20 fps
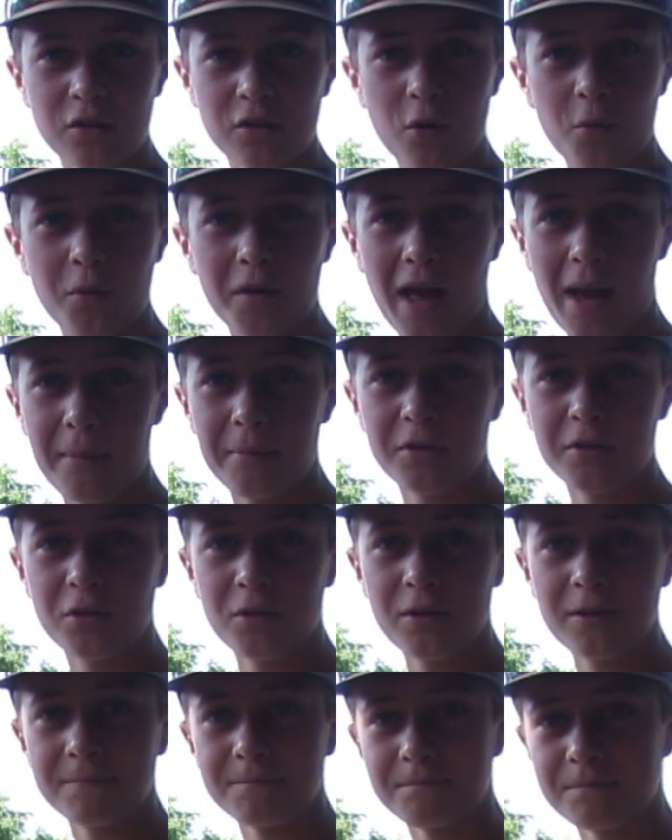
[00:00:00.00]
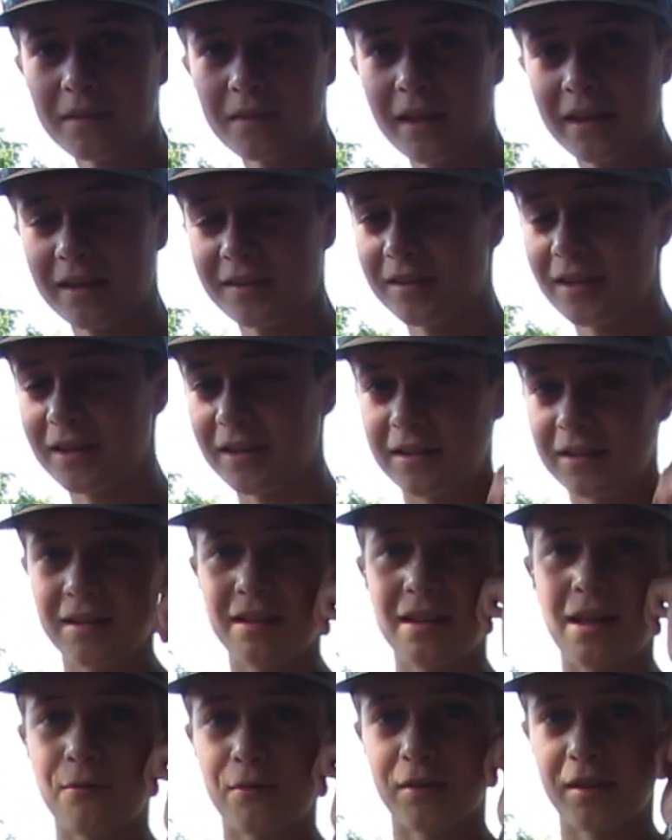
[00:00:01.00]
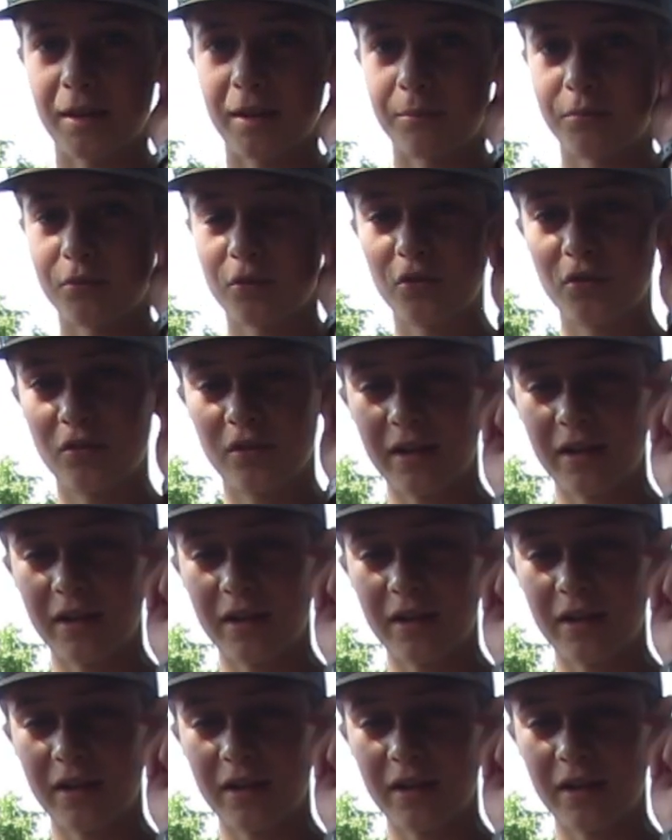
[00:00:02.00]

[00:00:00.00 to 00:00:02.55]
know what happened to it. Like I said, it did have a like bruised